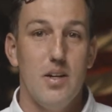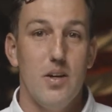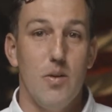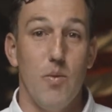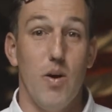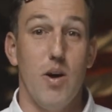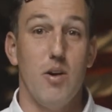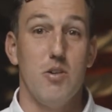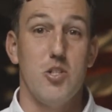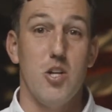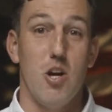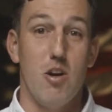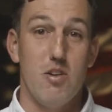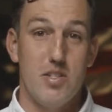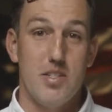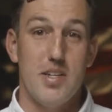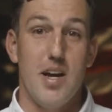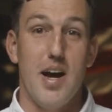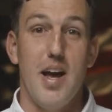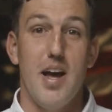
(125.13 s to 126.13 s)
Well,
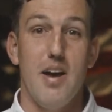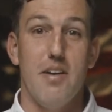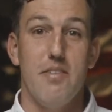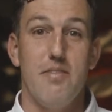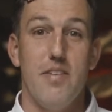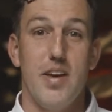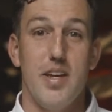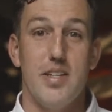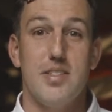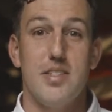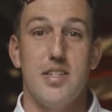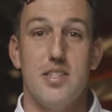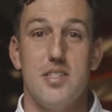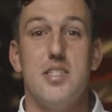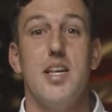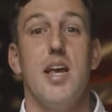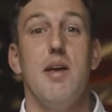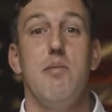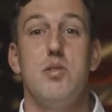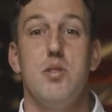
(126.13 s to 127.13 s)
Josiah faced the
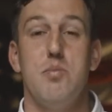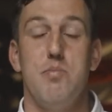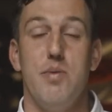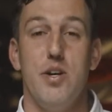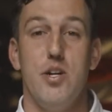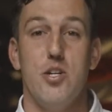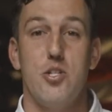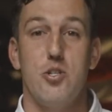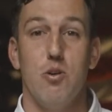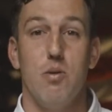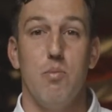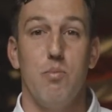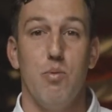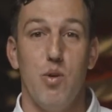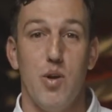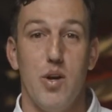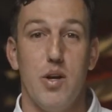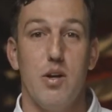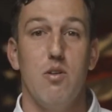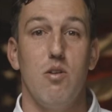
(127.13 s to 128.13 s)
same spiritual and
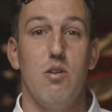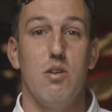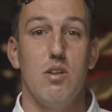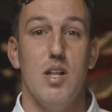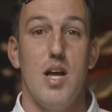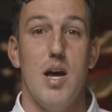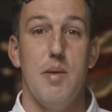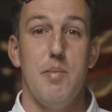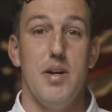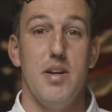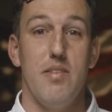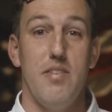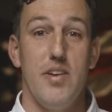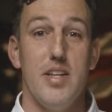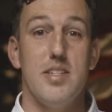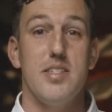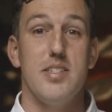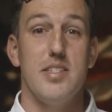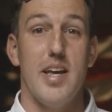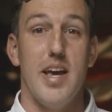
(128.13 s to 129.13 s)
political climate of
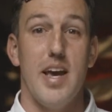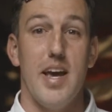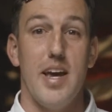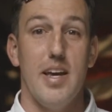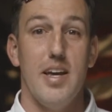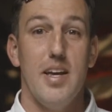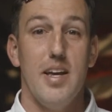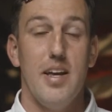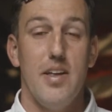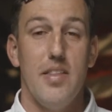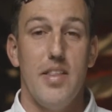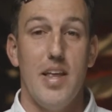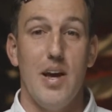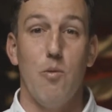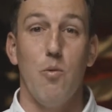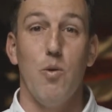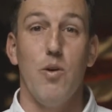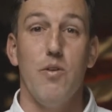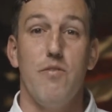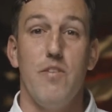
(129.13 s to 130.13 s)
his day that
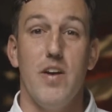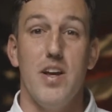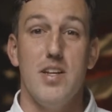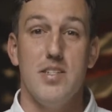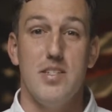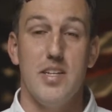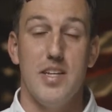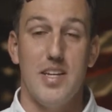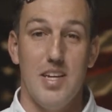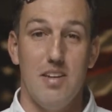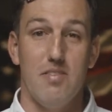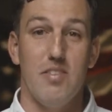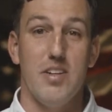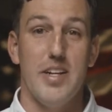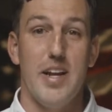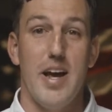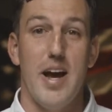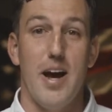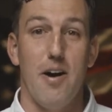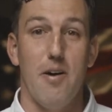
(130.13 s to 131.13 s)
we're facing even
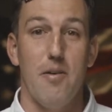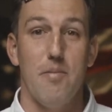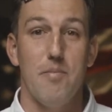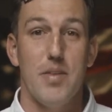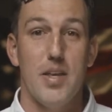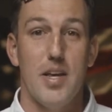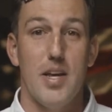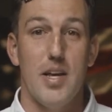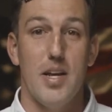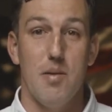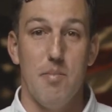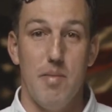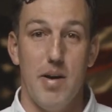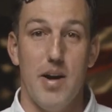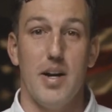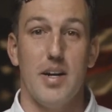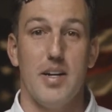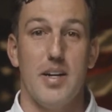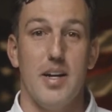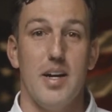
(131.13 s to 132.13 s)
now in
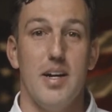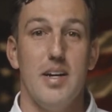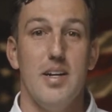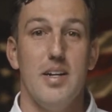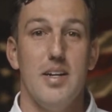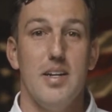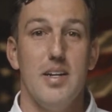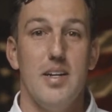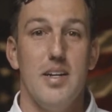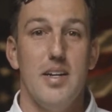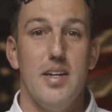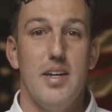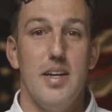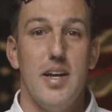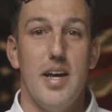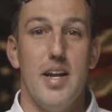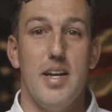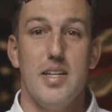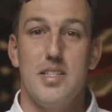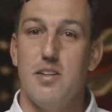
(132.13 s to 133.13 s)
America.
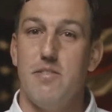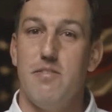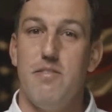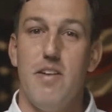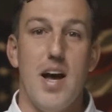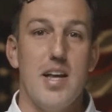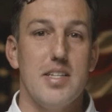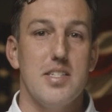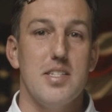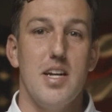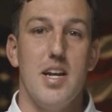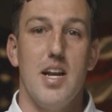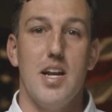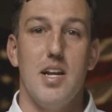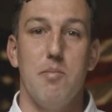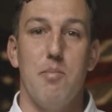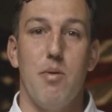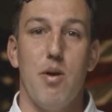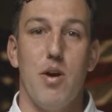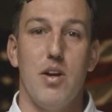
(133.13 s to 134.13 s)
And it's a
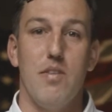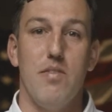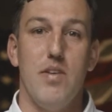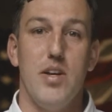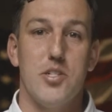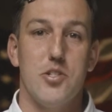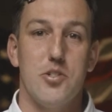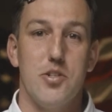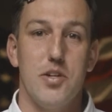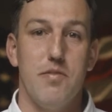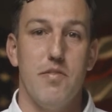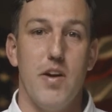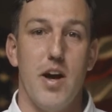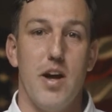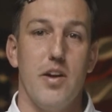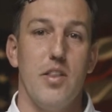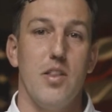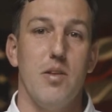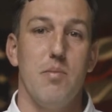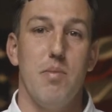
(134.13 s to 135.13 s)
fascinating part of history
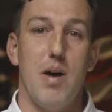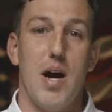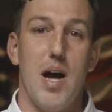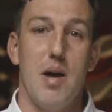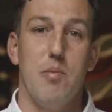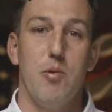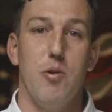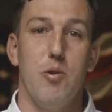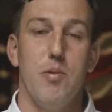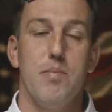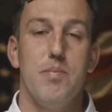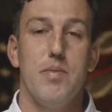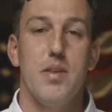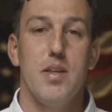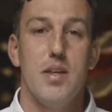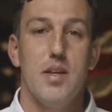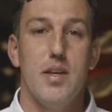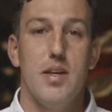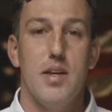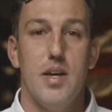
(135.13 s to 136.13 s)
found in the Bible
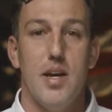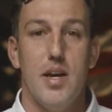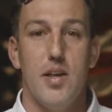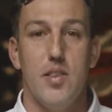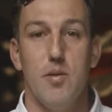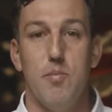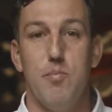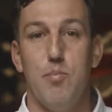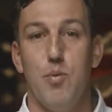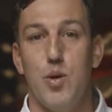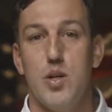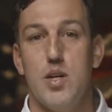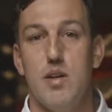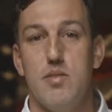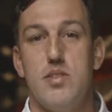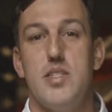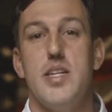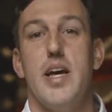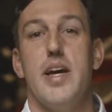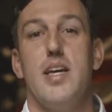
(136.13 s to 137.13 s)
in the book of
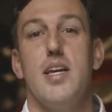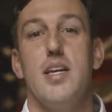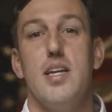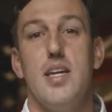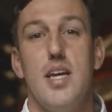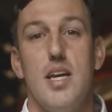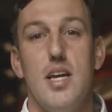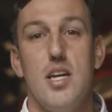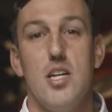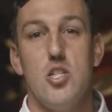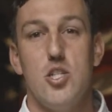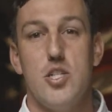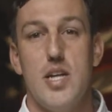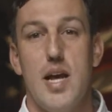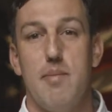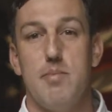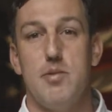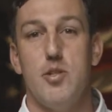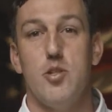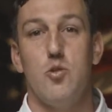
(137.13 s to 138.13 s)
Second Kings,
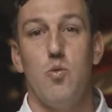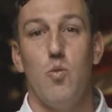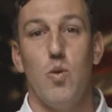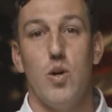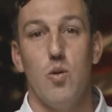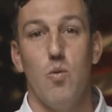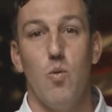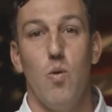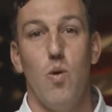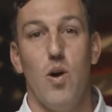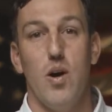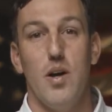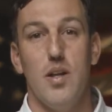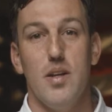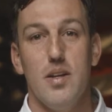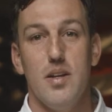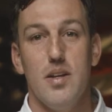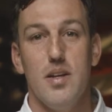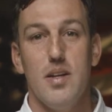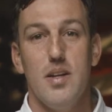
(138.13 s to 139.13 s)
chapter 21.